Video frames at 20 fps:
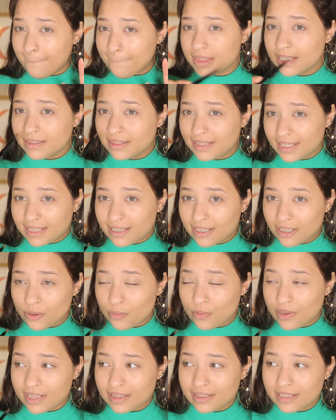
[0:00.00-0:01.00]
The thicker
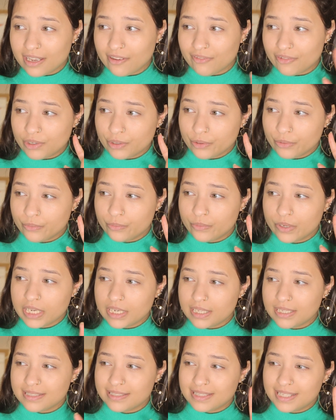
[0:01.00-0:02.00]
one, they have two. One
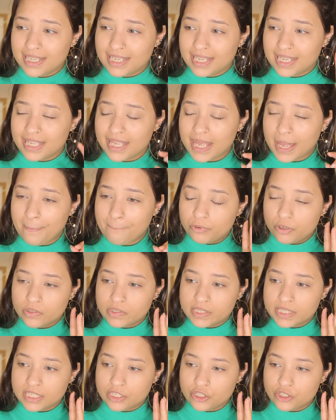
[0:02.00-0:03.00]
is the
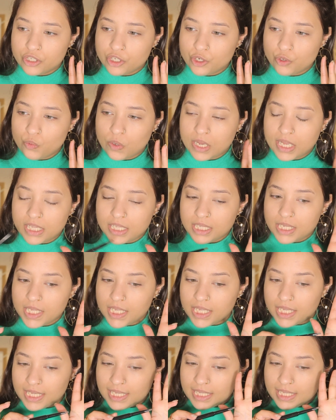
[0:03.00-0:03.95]
Precision one.